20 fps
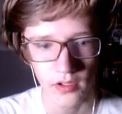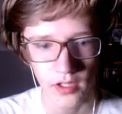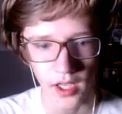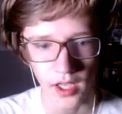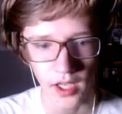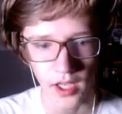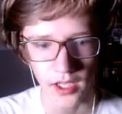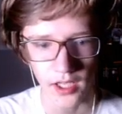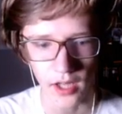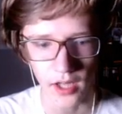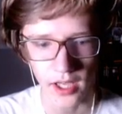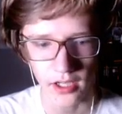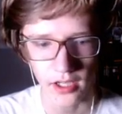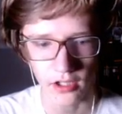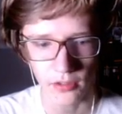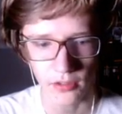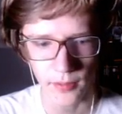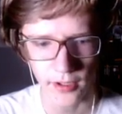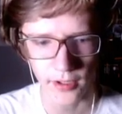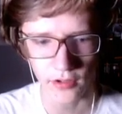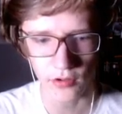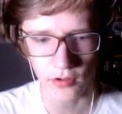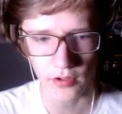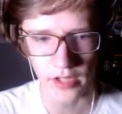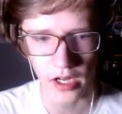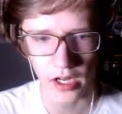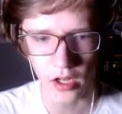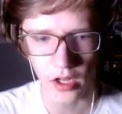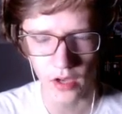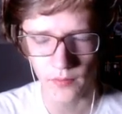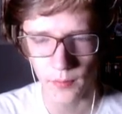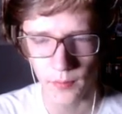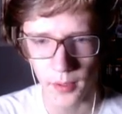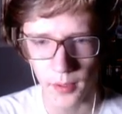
hang on, hang on. You better turn that off.